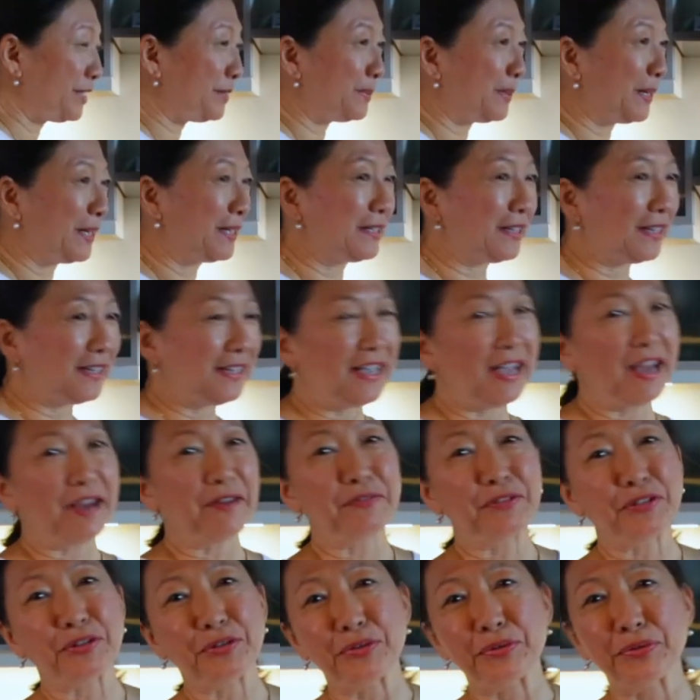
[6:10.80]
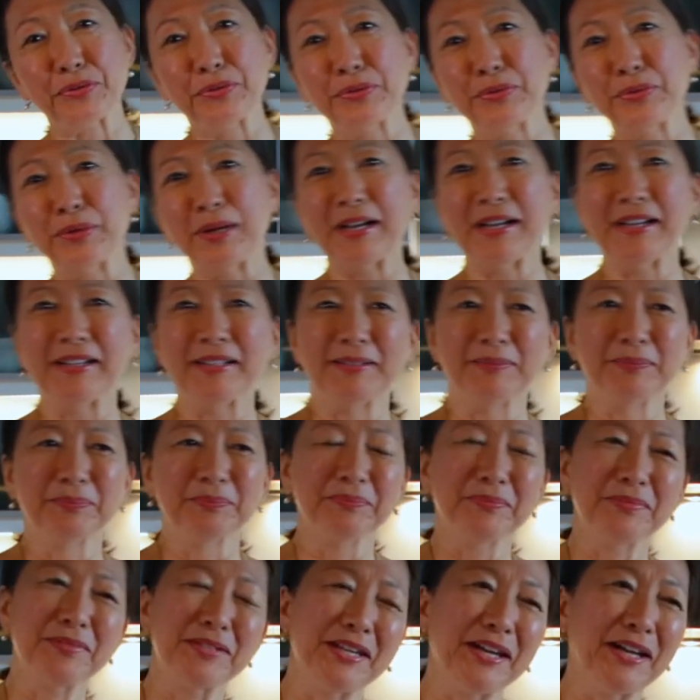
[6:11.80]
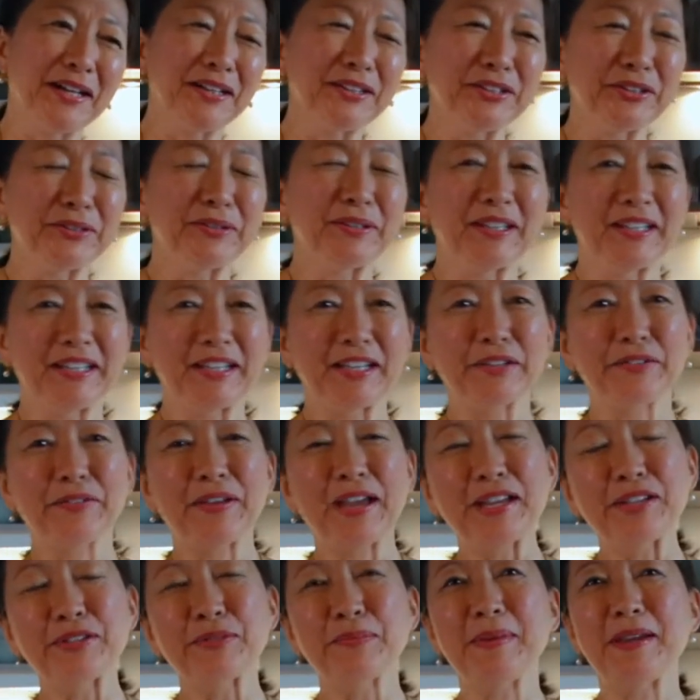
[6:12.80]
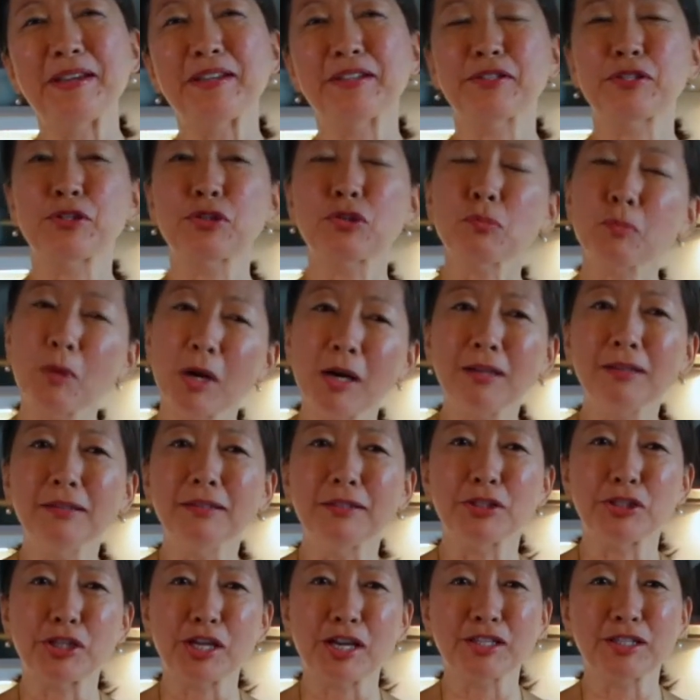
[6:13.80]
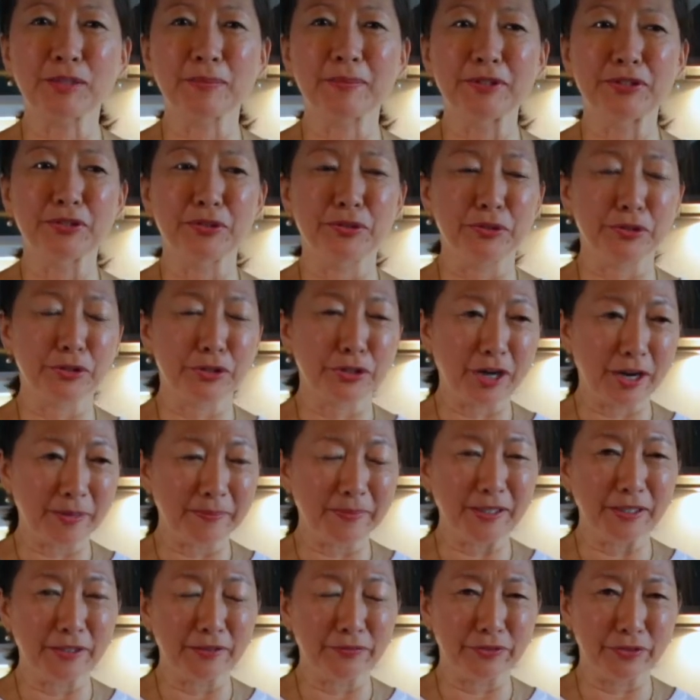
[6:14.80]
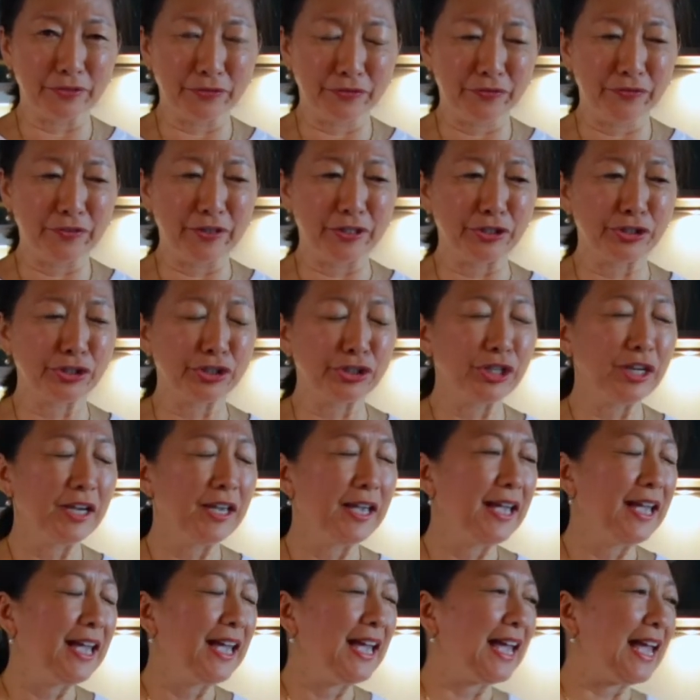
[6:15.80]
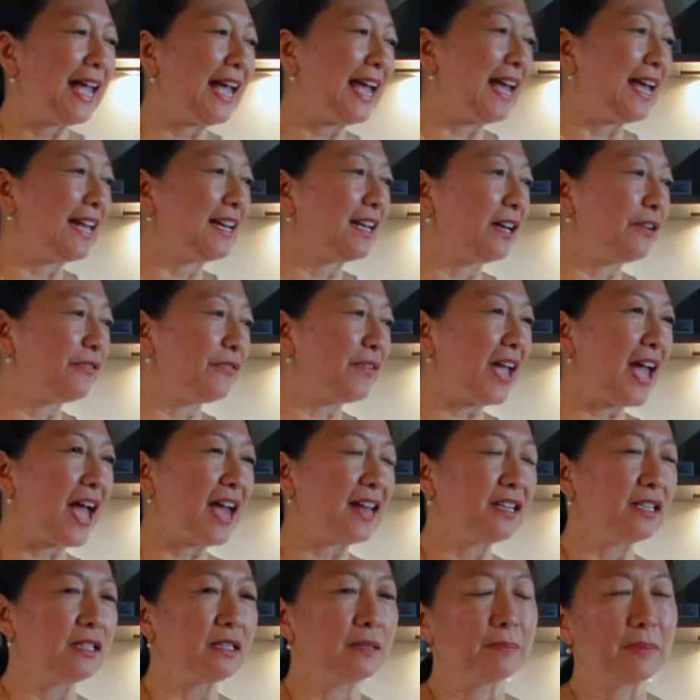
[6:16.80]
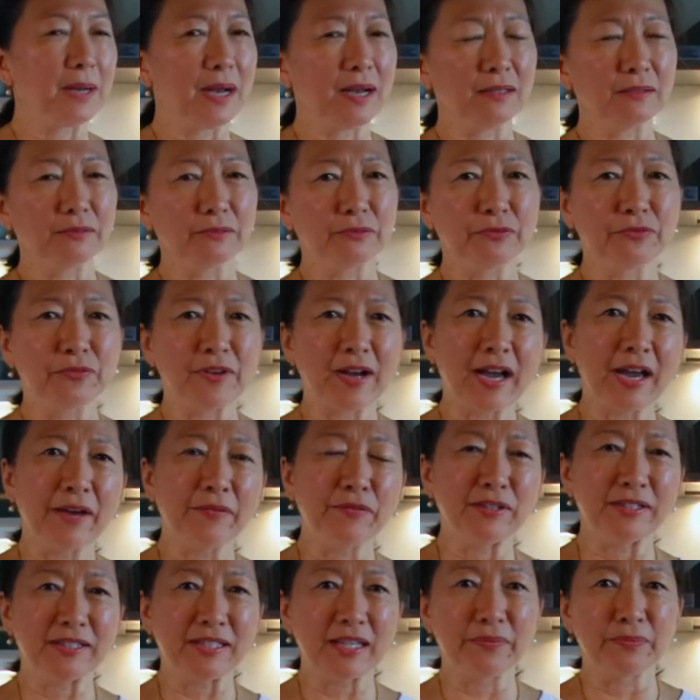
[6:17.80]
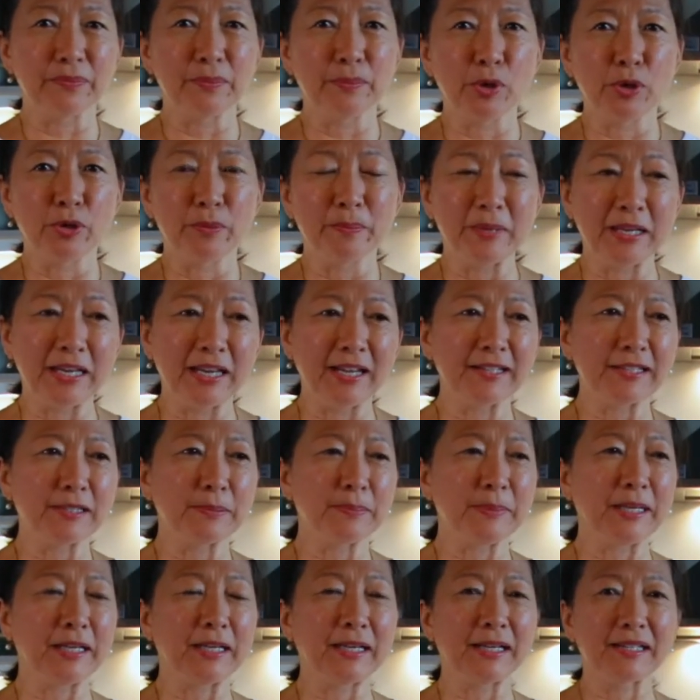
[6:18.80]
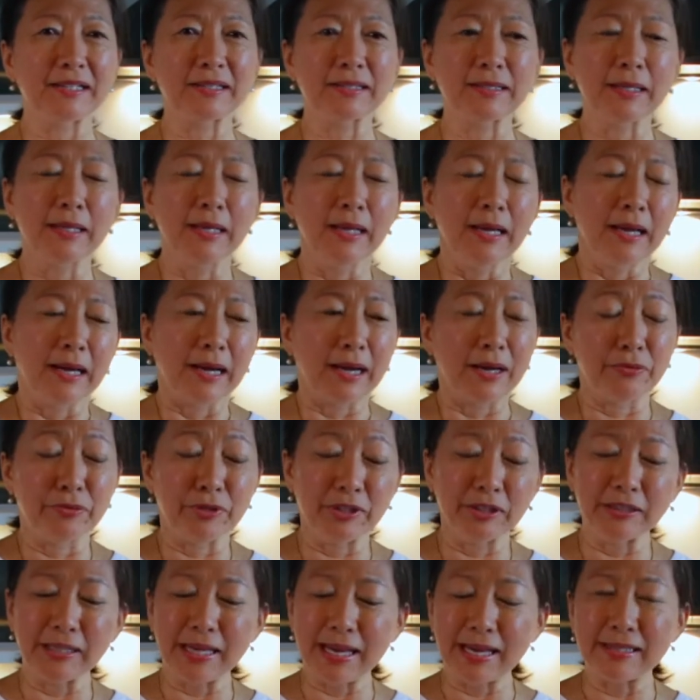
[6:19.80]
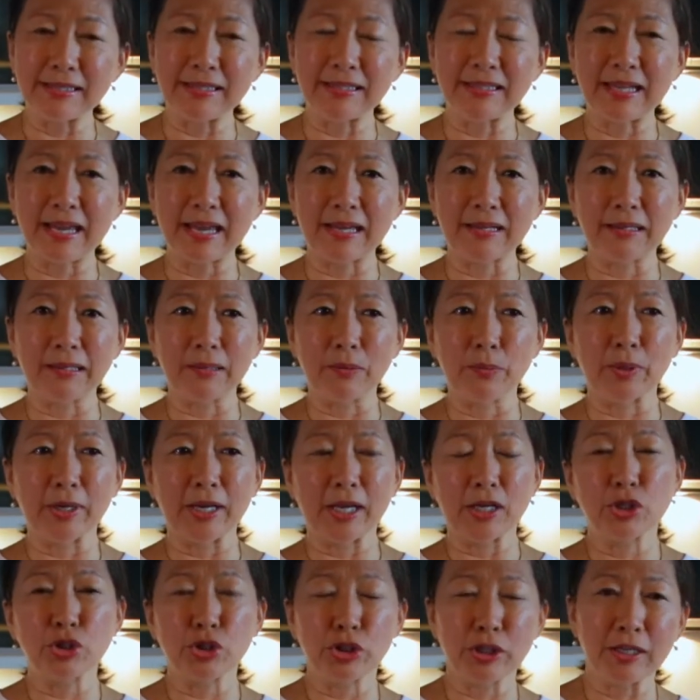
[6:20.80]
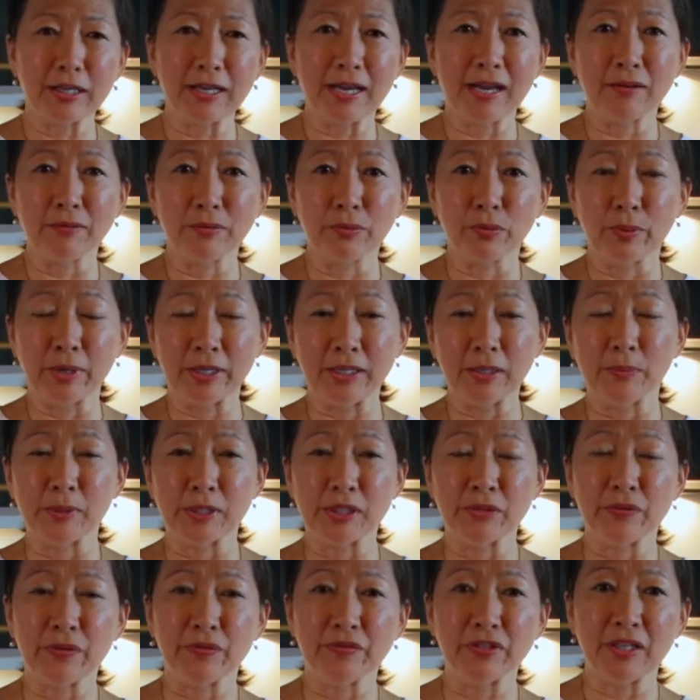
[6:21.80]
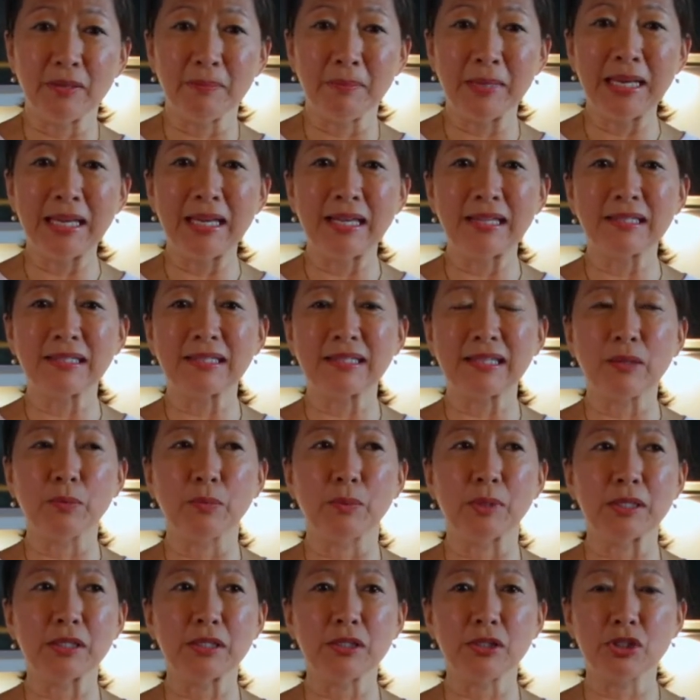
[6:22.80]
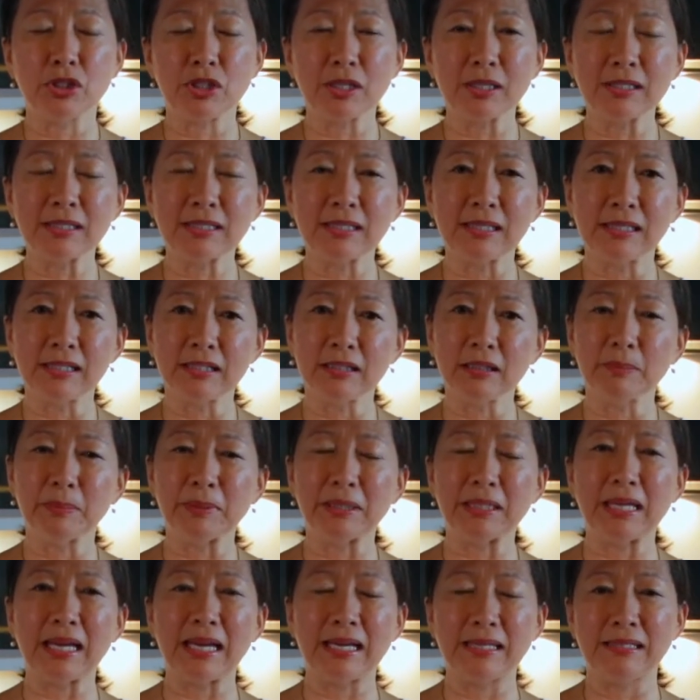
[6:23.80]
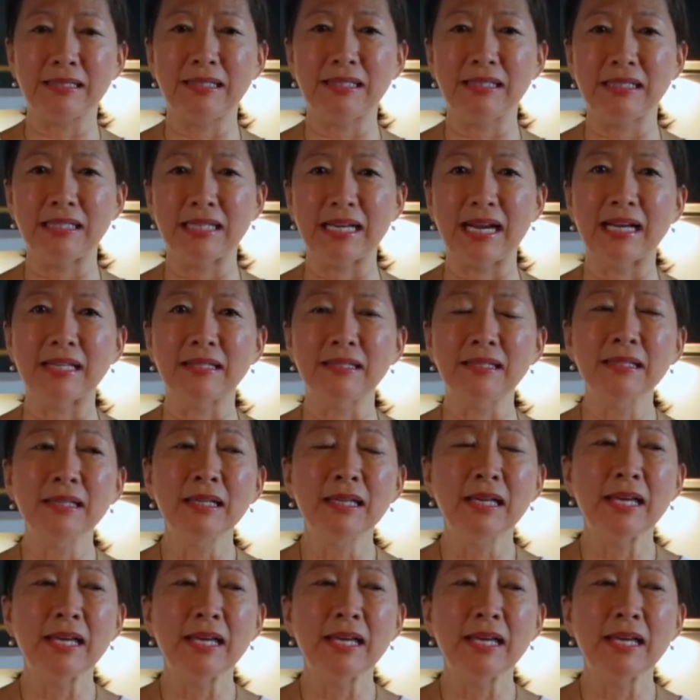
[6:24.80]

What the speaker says: but I have to tell you that I've had to make a small adjustment to the timing of the fish. And I've added about 5 to 7 more minutes because I realized that when I took it out when it was 15 minutes, it was just a little bit underdone.